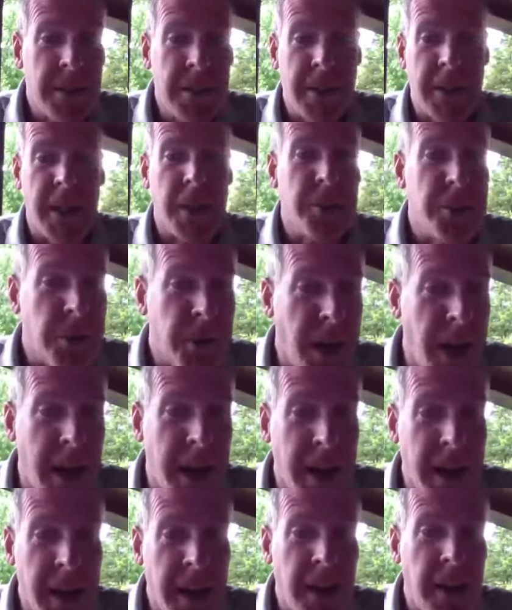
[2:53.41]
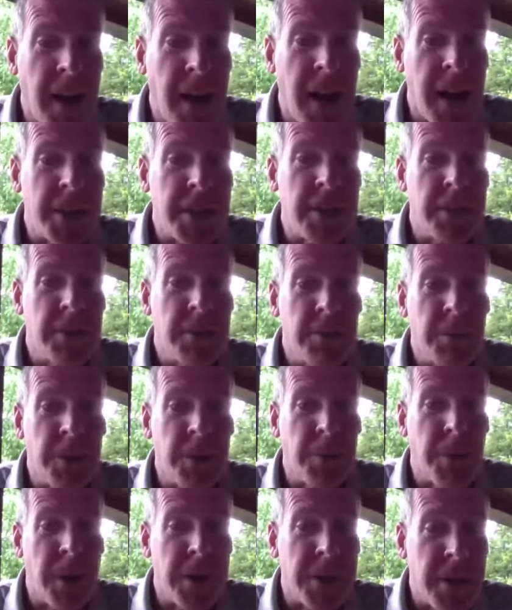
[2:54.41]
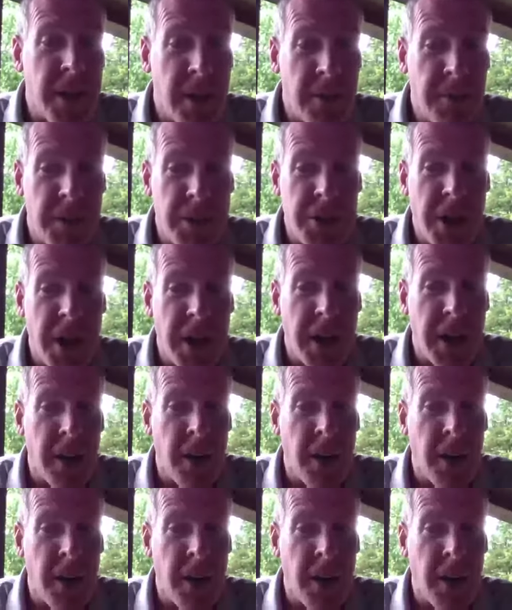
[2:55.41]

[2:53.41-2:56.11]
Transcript: the Intro to Ag Ed class with myself at John A.